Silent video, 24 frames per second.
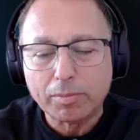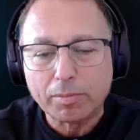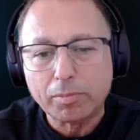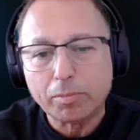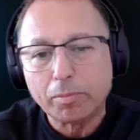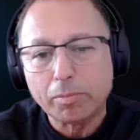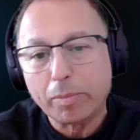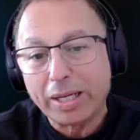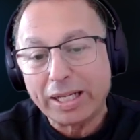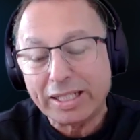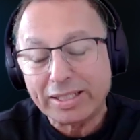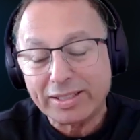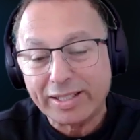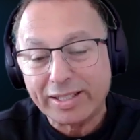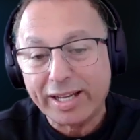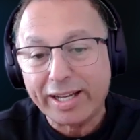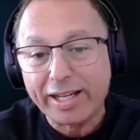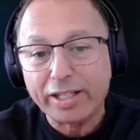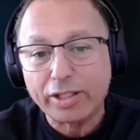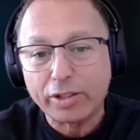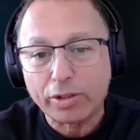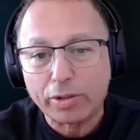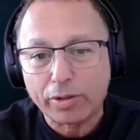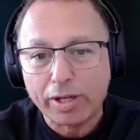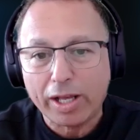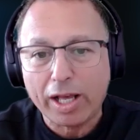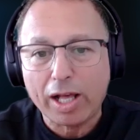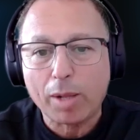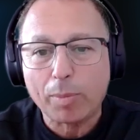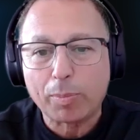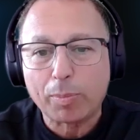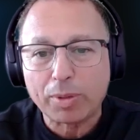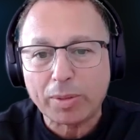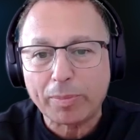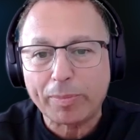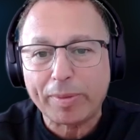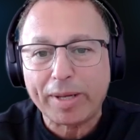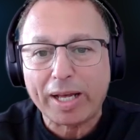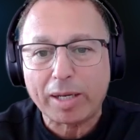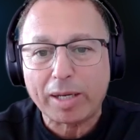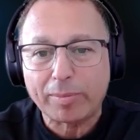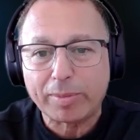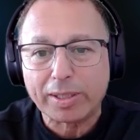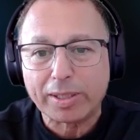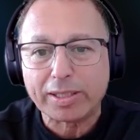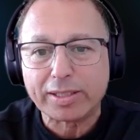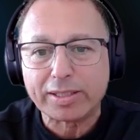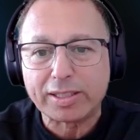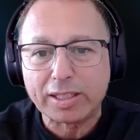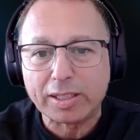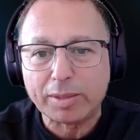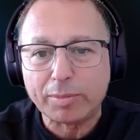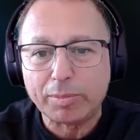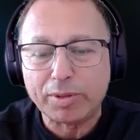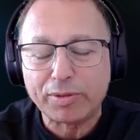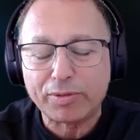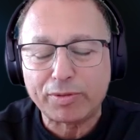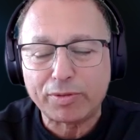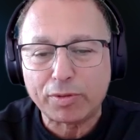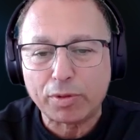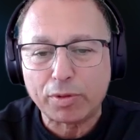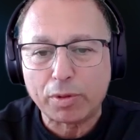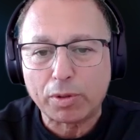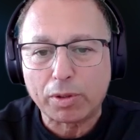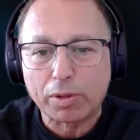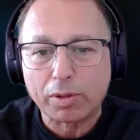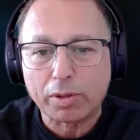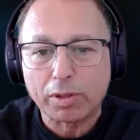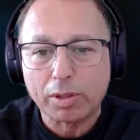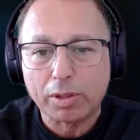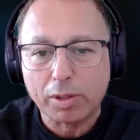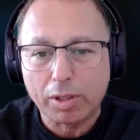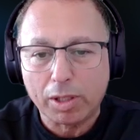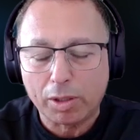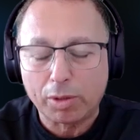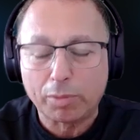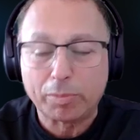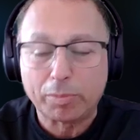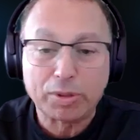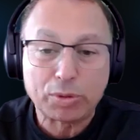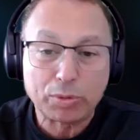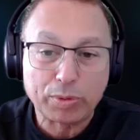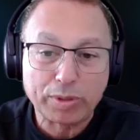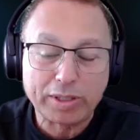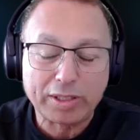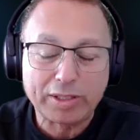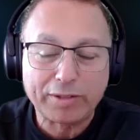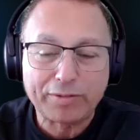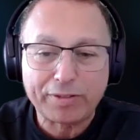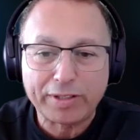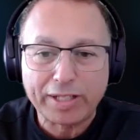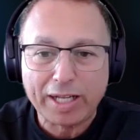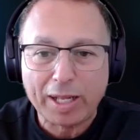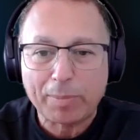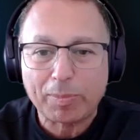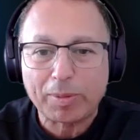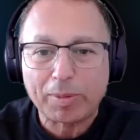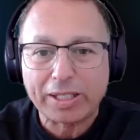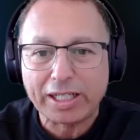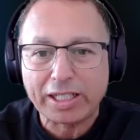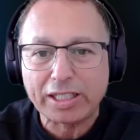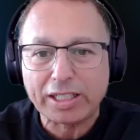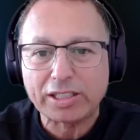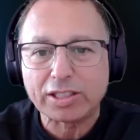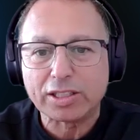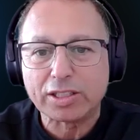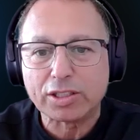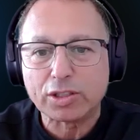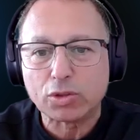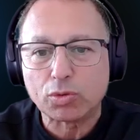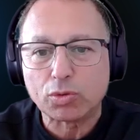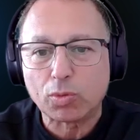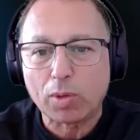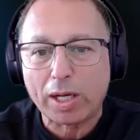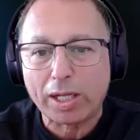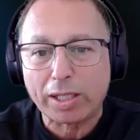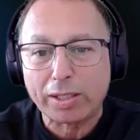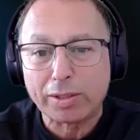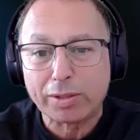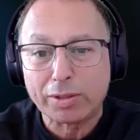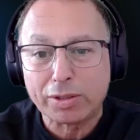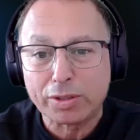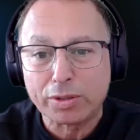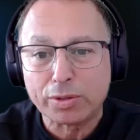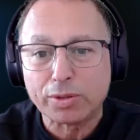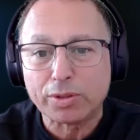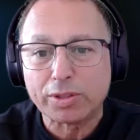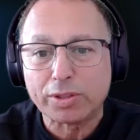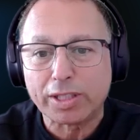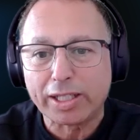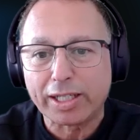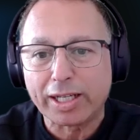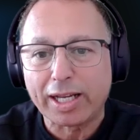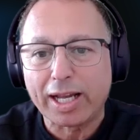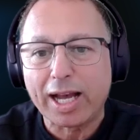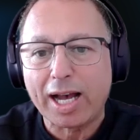maintain or help compatibility between different applications while using